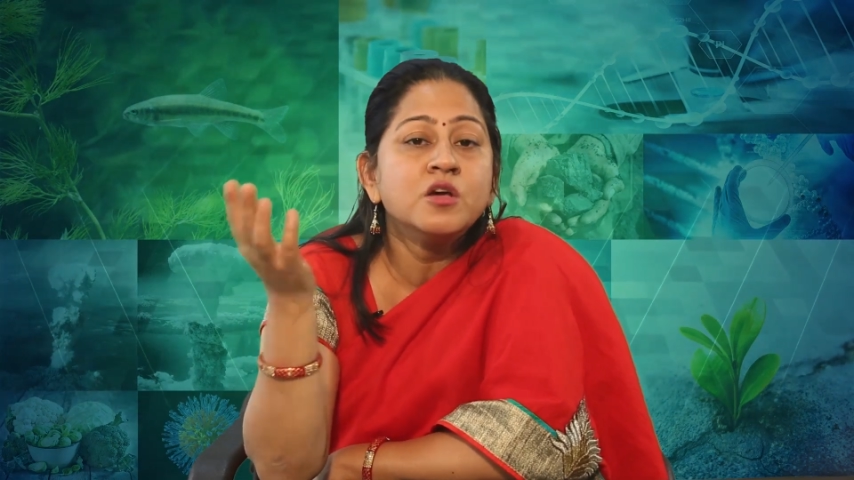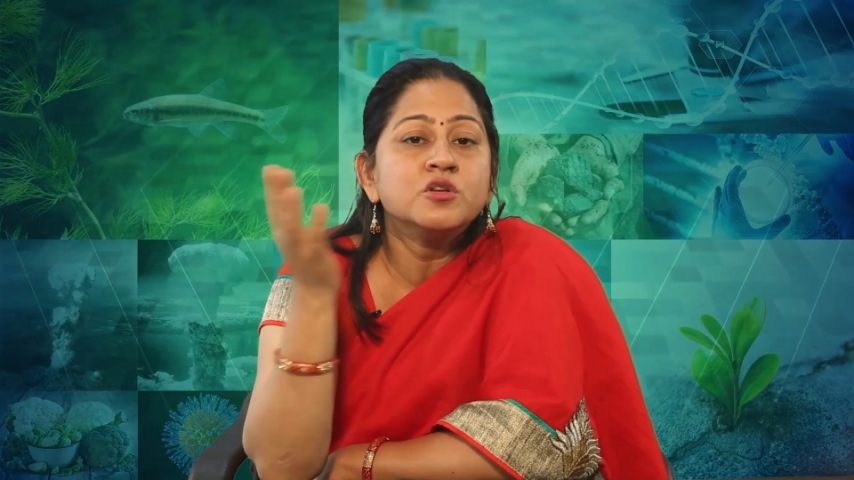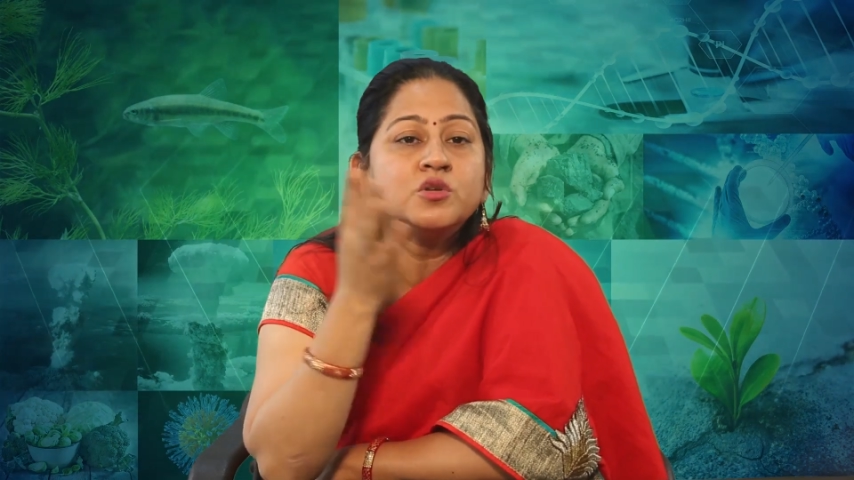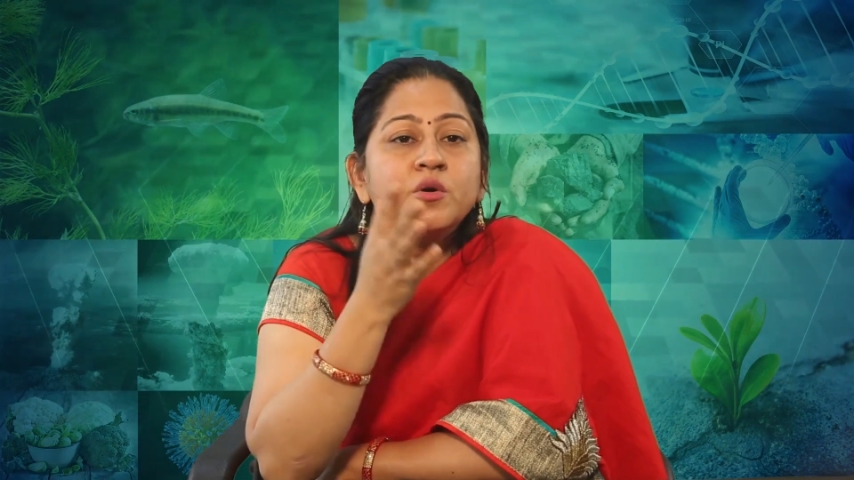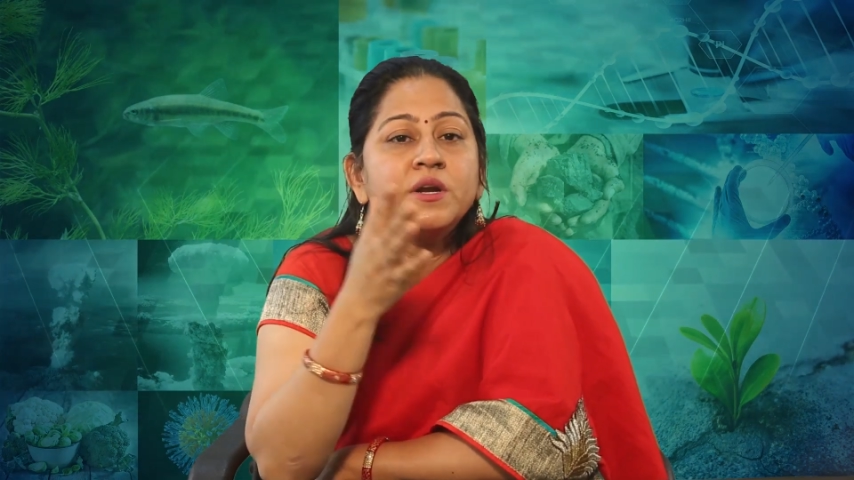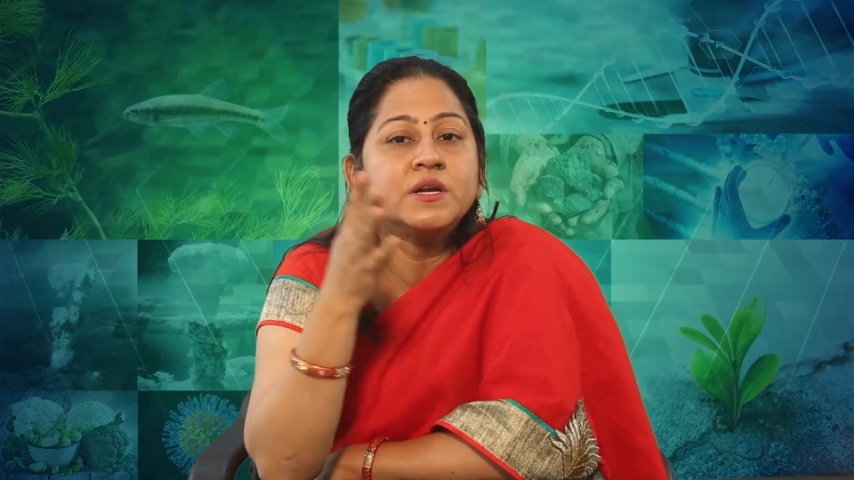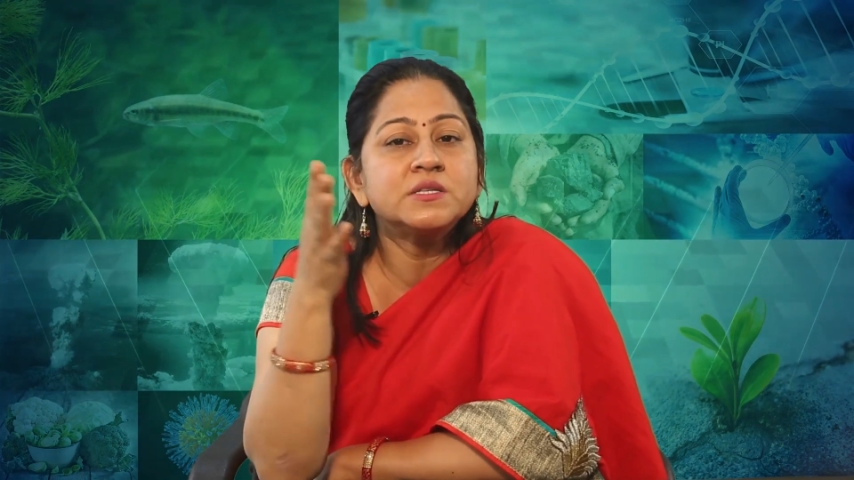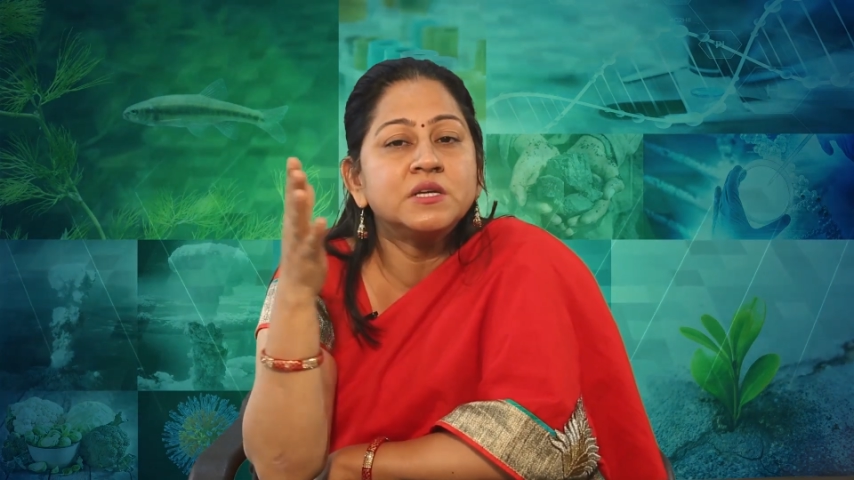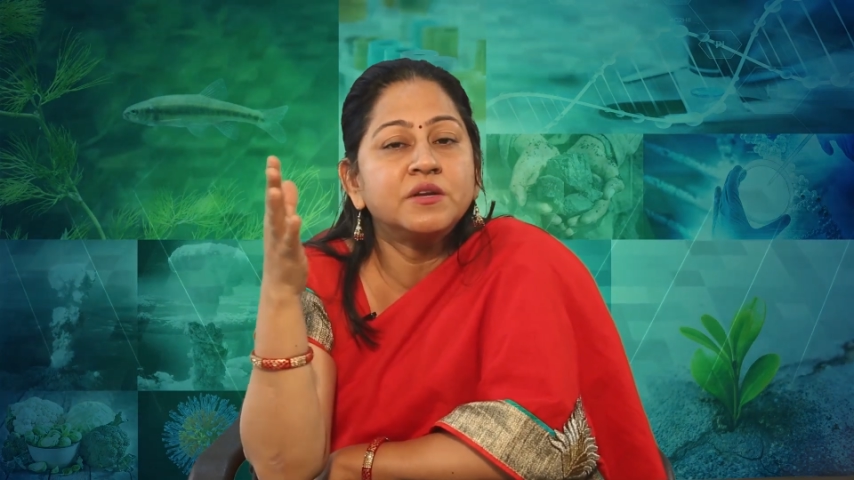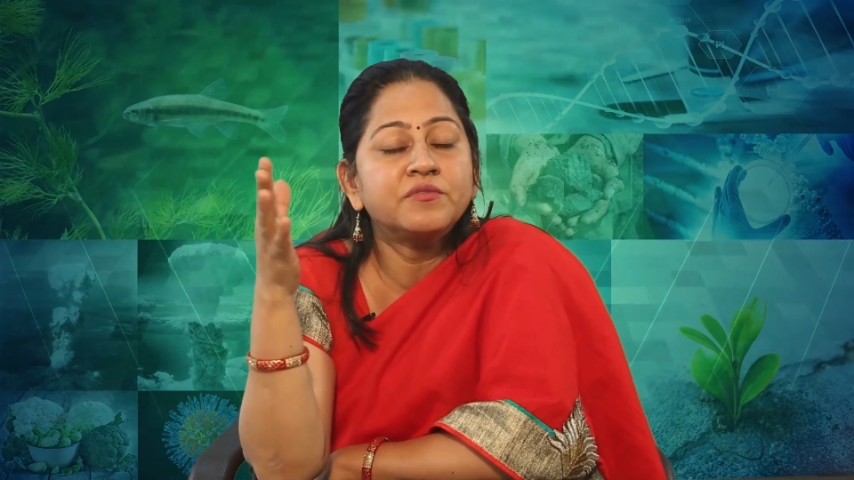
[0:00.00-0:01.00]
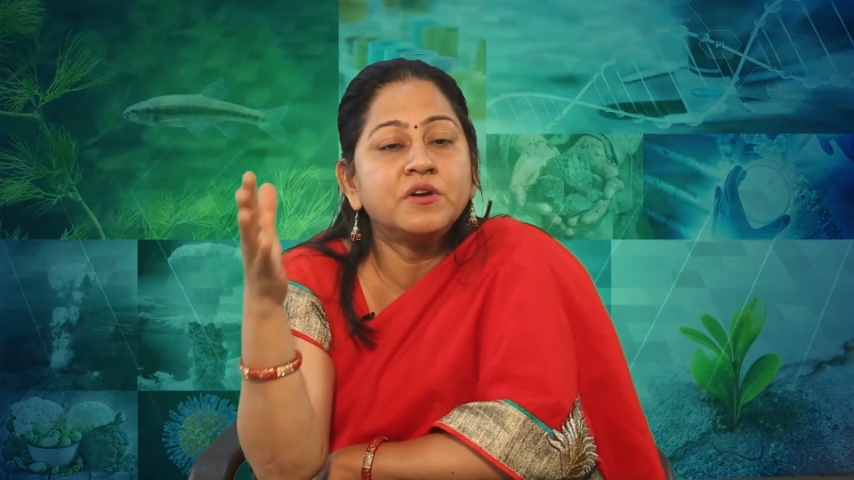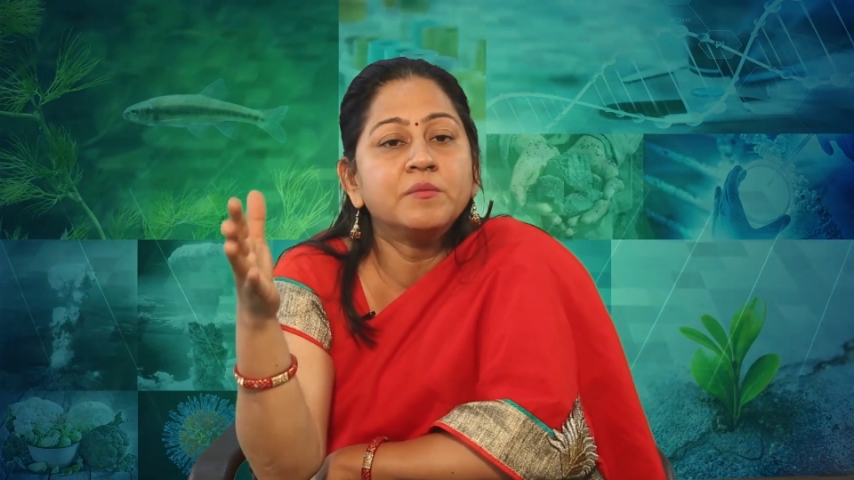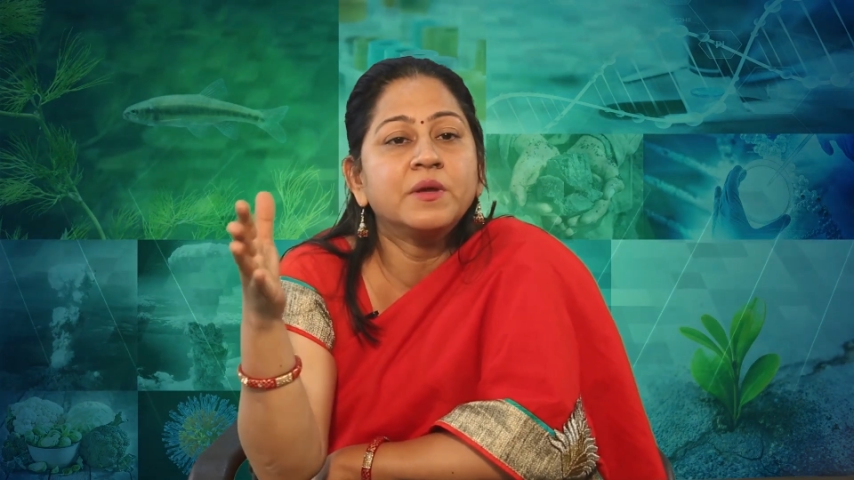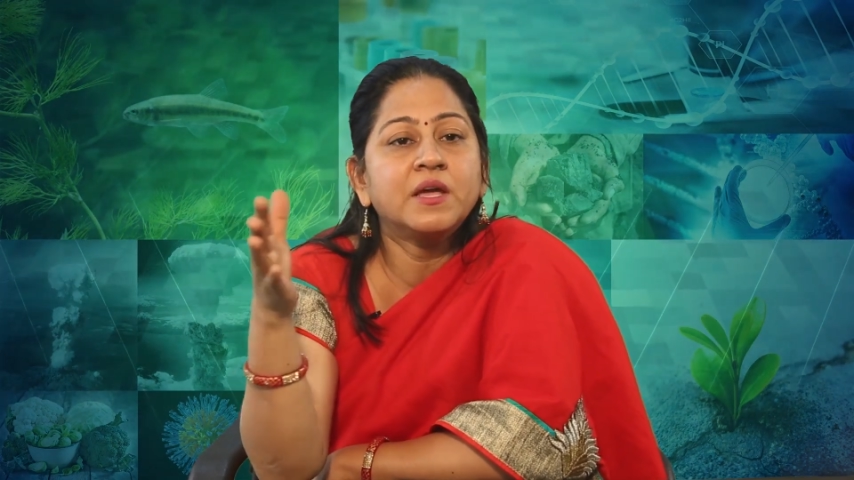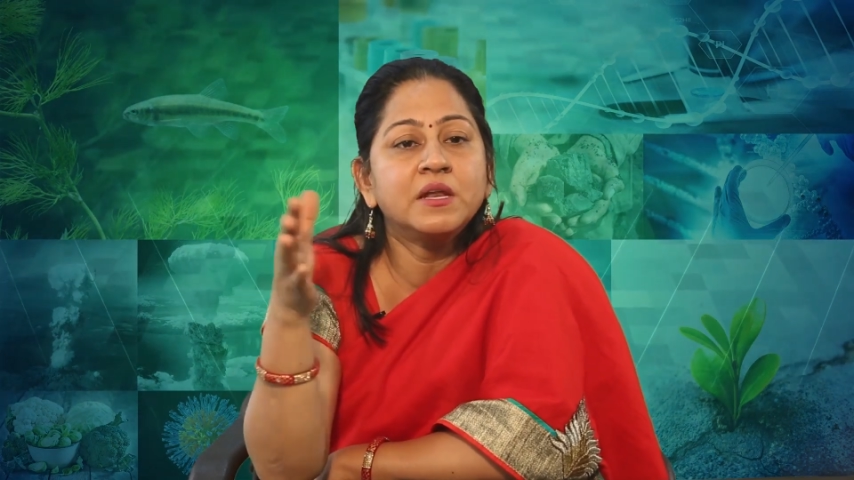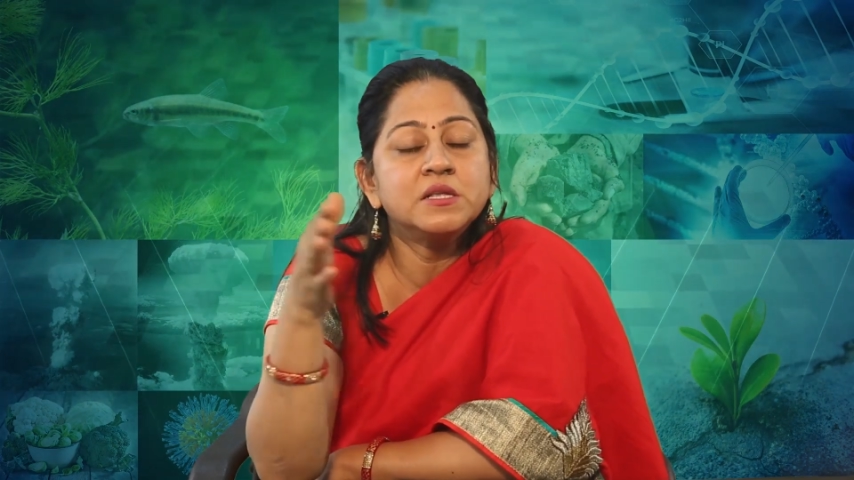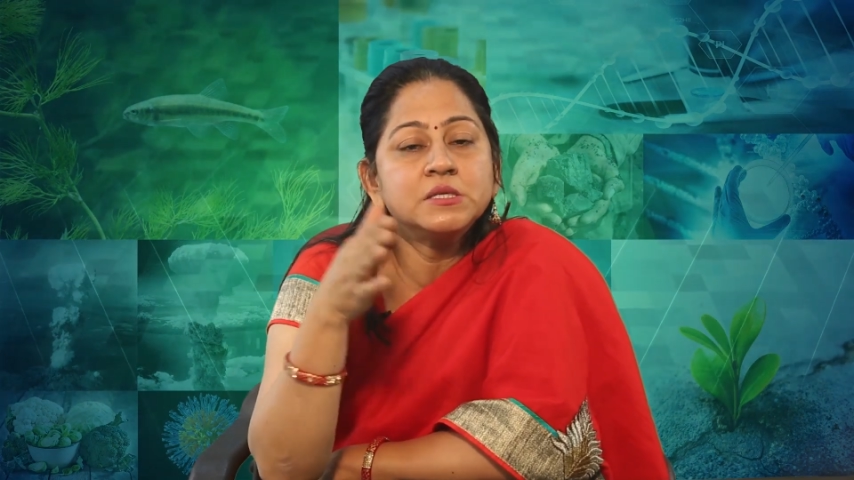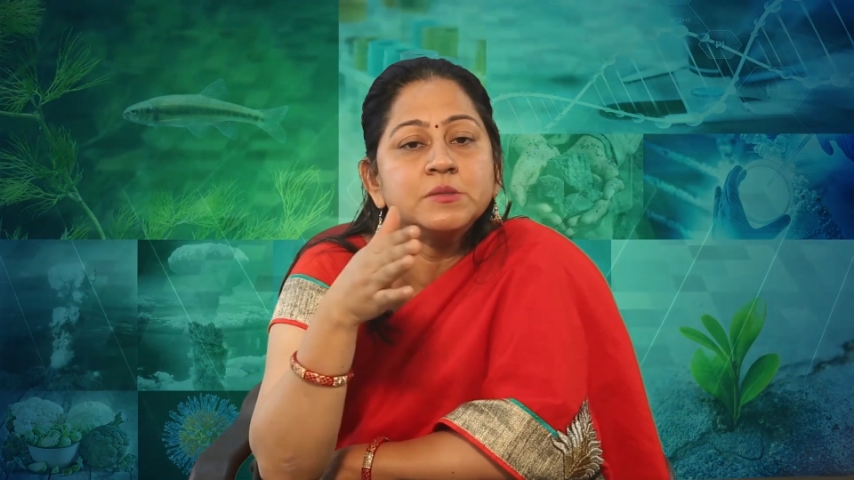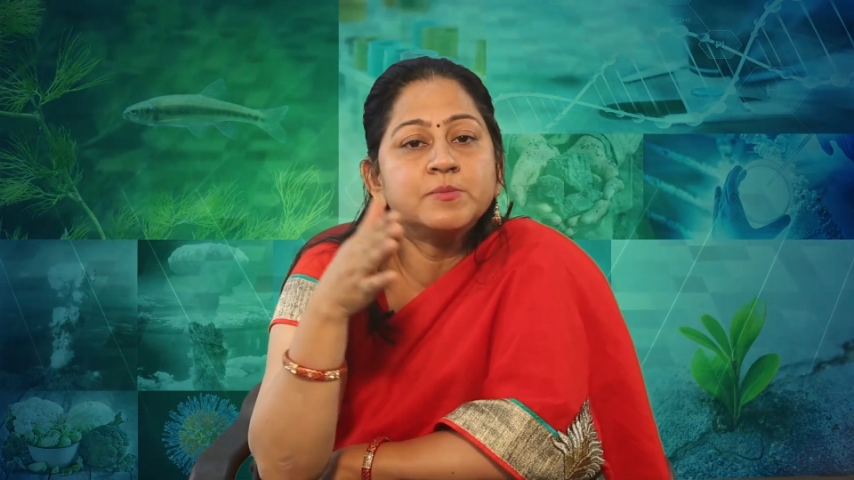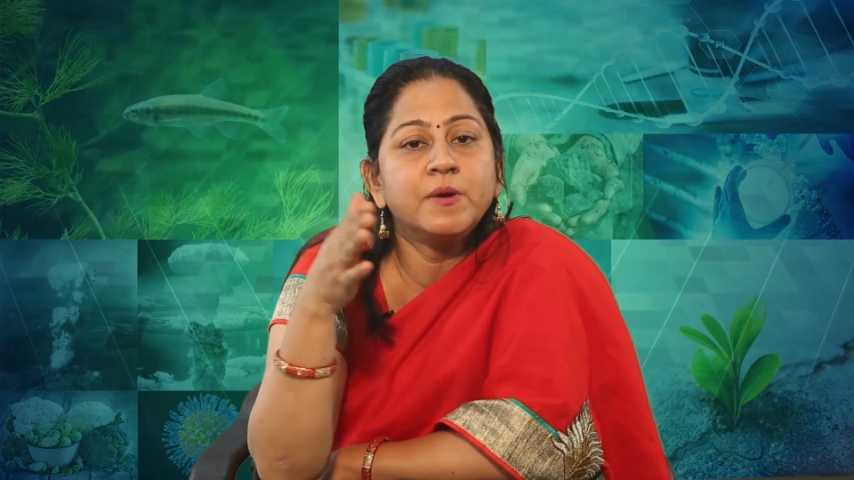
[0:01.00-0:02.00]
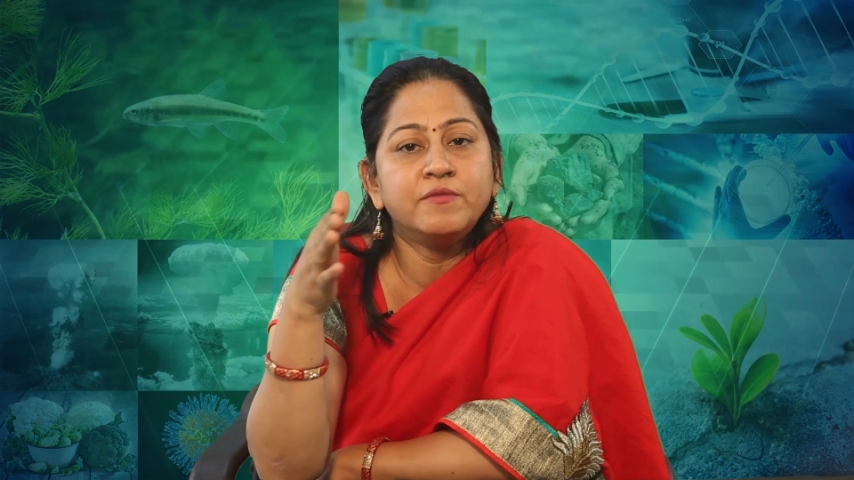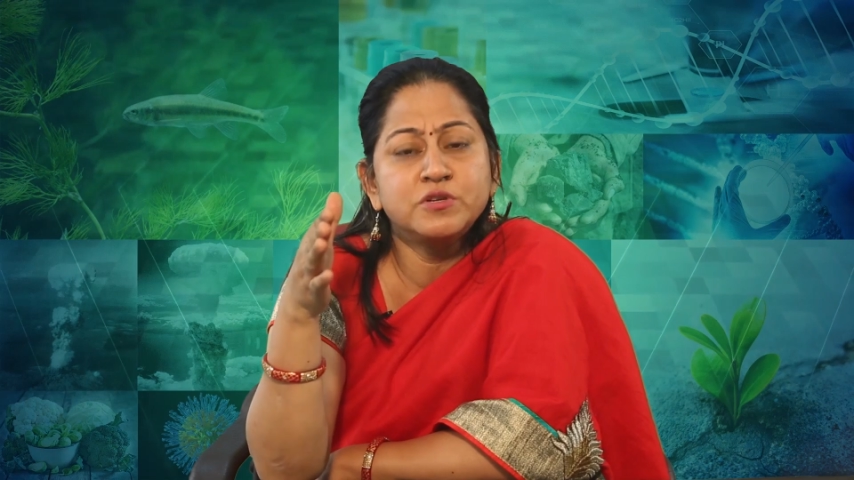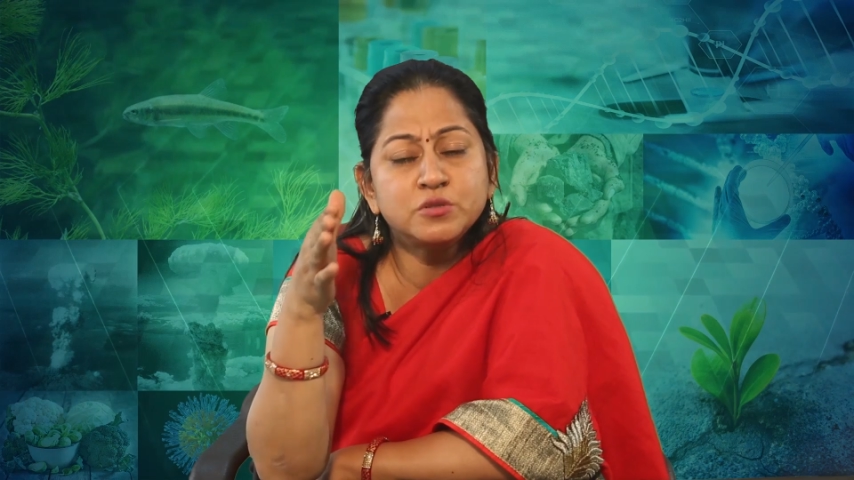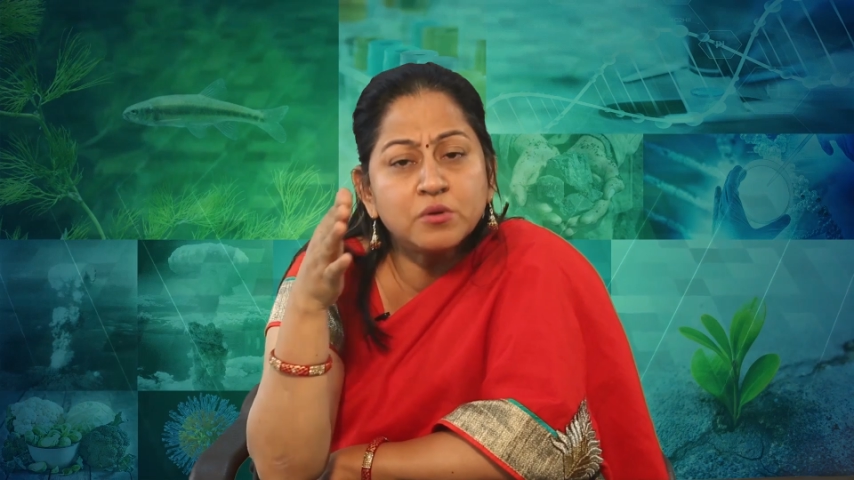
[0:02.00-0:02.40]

So, it is a different mechanisms by which.